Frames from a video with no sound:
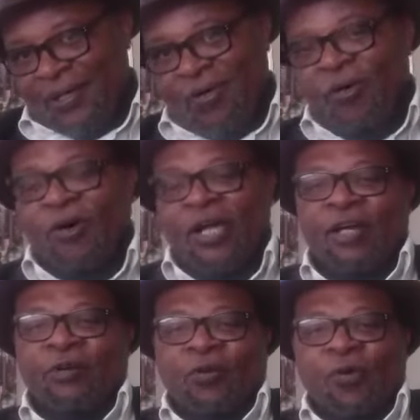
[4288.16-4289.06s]
or
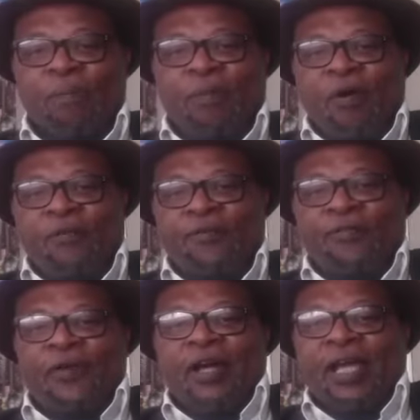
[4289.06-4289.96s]
a group of
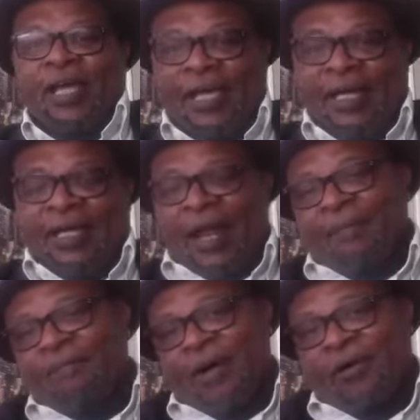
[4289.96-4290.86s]
a, a
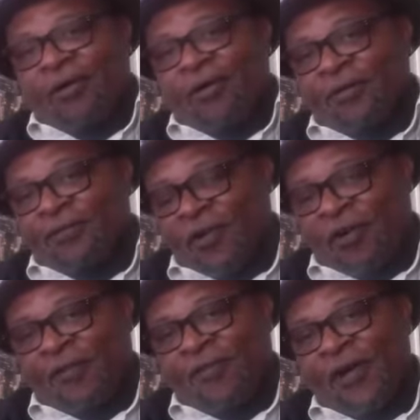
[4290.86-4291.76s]
number of,
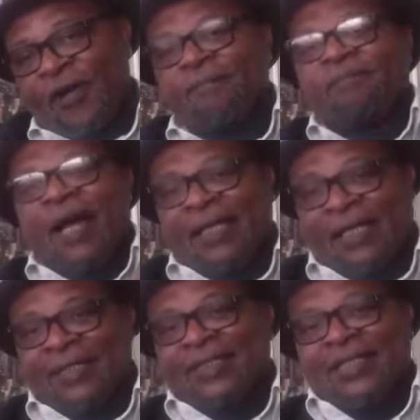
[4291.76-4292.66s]
of
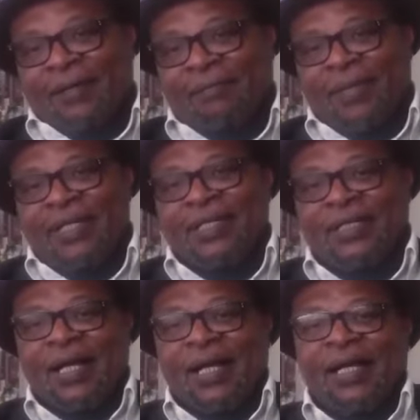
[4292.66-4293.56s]
market
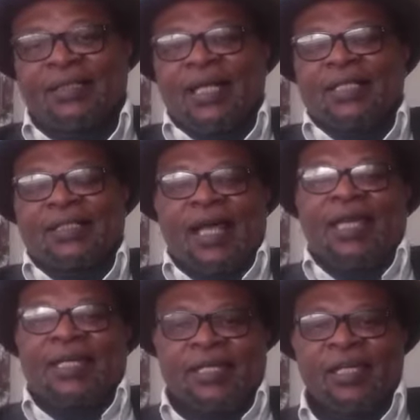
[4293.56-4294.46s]
segments. Uh, just
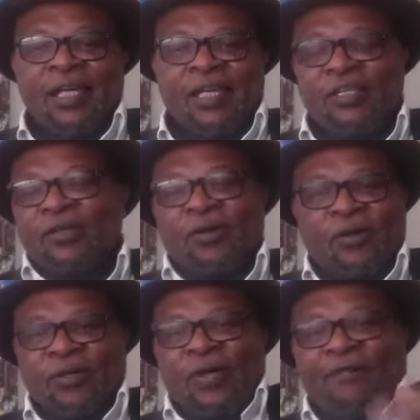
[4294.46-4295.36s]
like, you know,
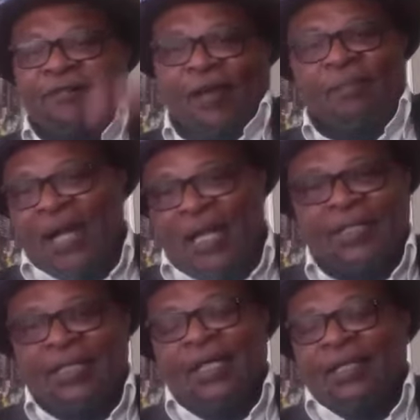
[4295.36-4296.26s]
you have
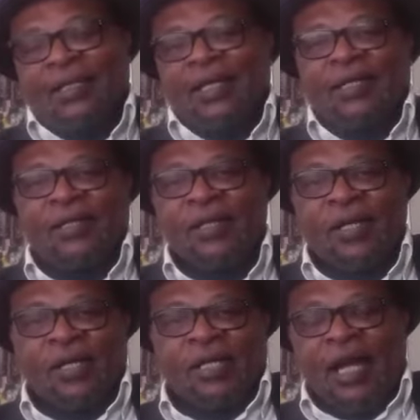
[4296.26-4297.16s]
Armani and then
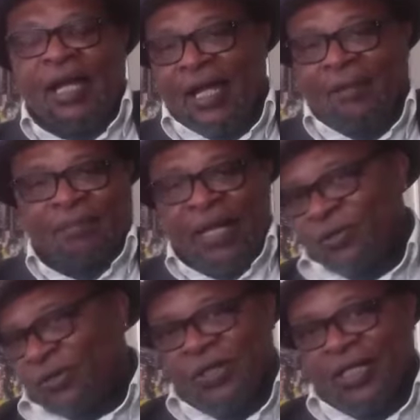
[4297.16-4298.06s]
uh,
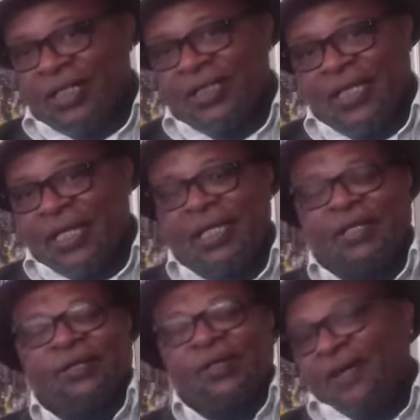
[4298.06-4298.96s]
Armani
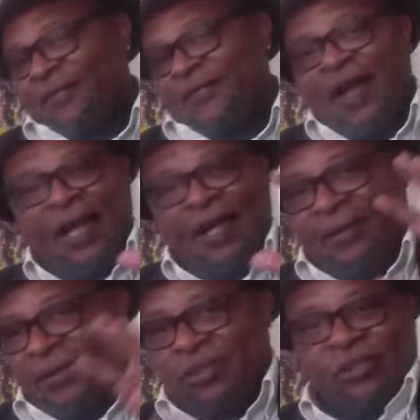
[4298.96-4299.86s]
collection, you have
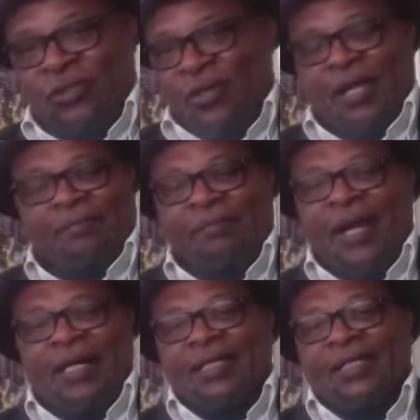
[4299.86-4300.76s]
uh, Giorgio
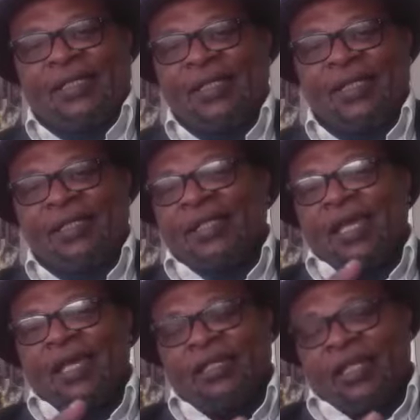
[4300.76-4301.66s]
Armani,
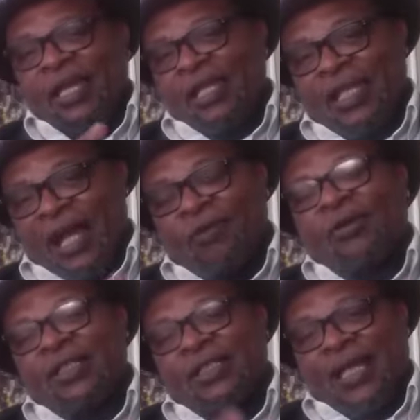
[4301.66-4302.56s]
they, they, they are
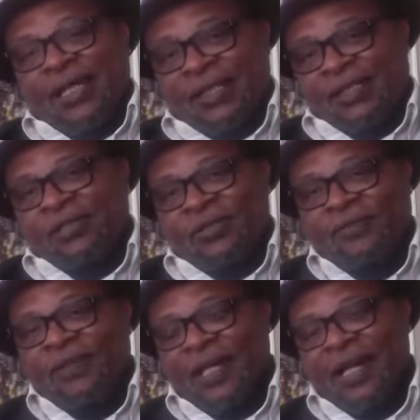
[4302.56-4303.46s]
all targeted to
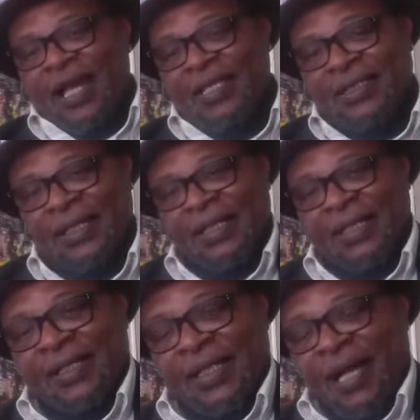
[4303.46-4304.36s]
various
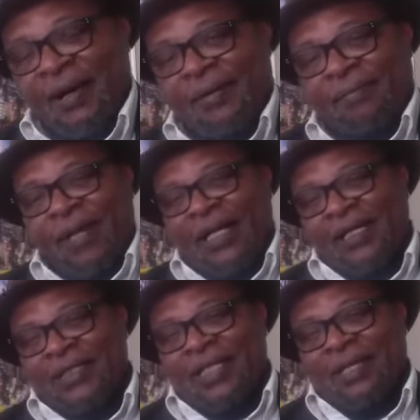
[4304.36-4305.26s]
uh,
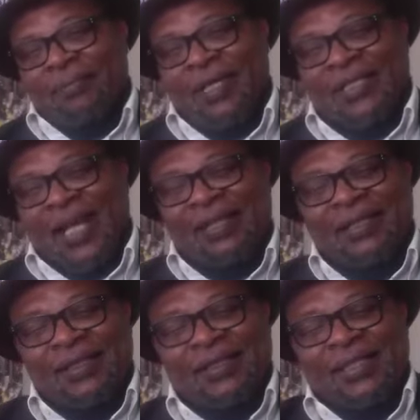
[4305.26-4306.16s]
market segments. I
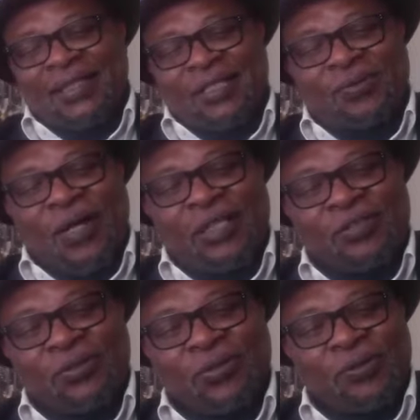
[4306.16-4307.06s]
think this is what
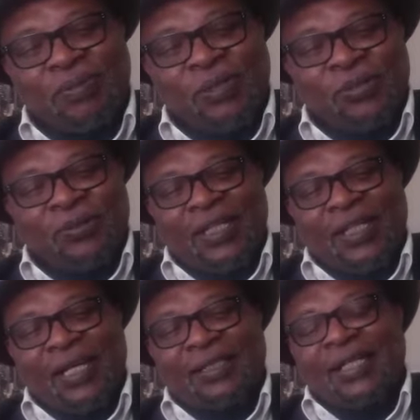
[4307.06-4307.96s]
you could be
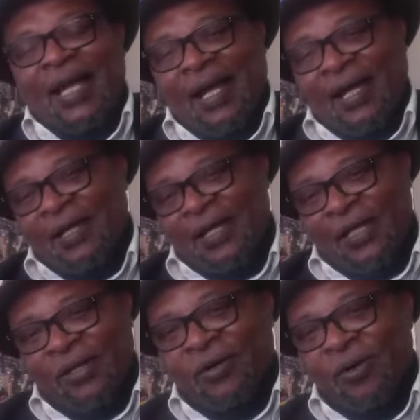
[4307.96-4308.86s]
looking at uh,
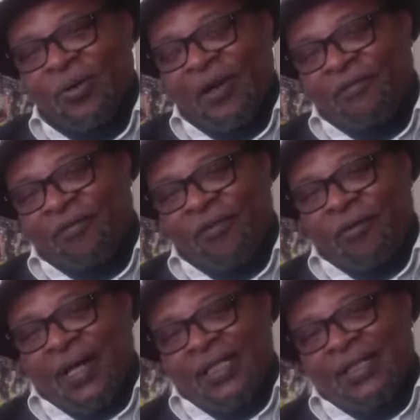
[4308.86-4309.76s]
going
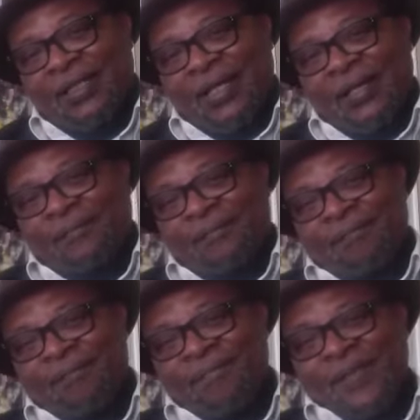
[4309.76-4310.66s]
forward. Um,
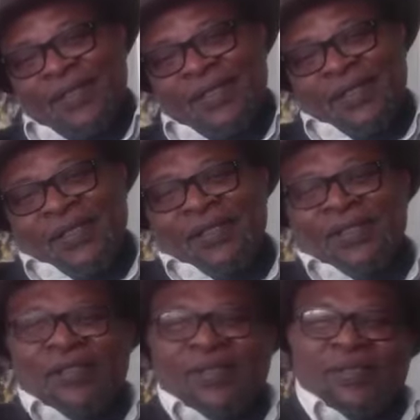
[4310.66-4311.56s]

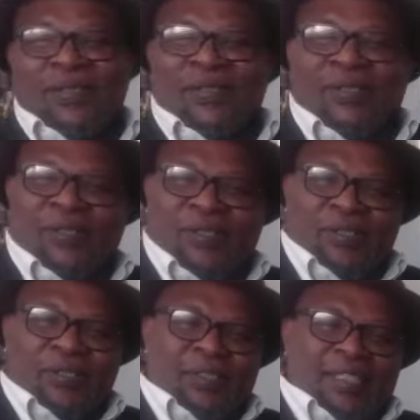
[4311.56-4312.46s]
your,
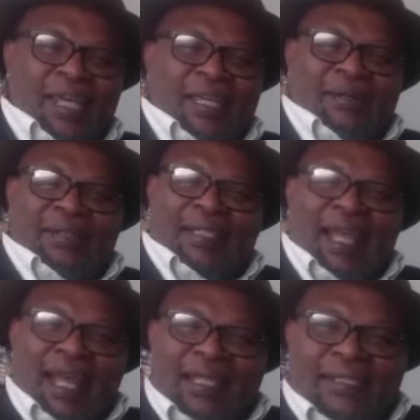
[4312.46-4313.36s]
your take on
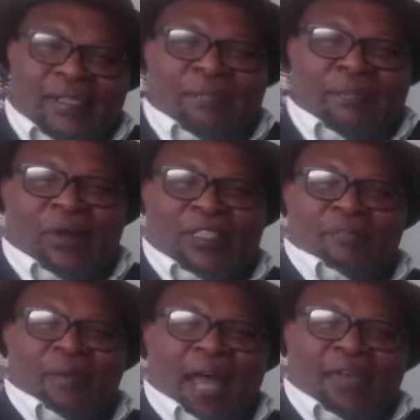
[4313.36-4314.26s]
that,
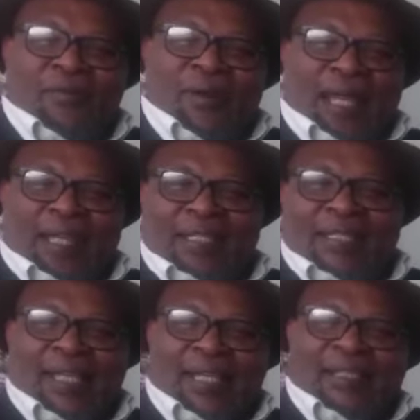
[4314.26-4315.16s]
because my worry
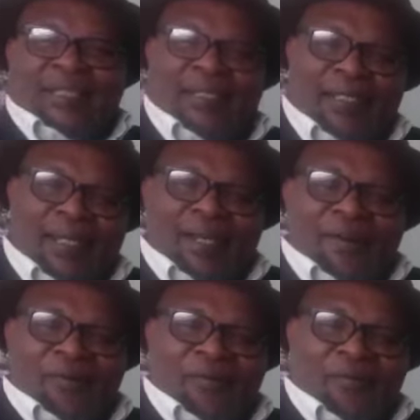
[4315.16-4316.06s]
is that
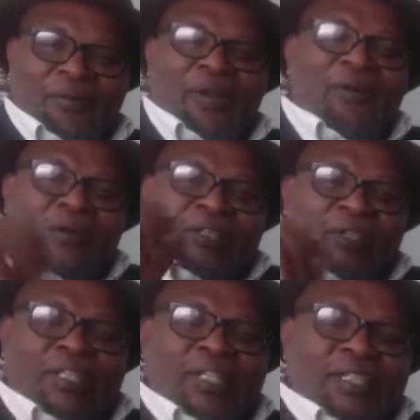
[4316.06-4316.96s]
we
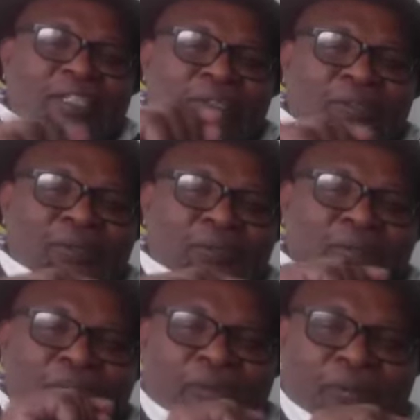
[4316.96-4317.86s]
also need
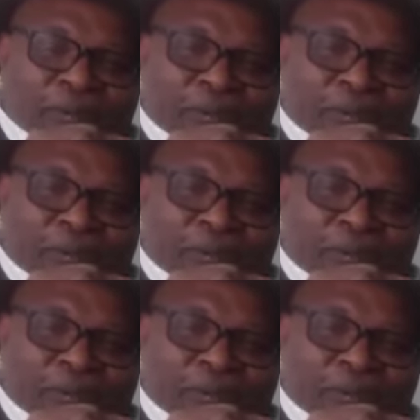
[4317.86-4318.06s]
to,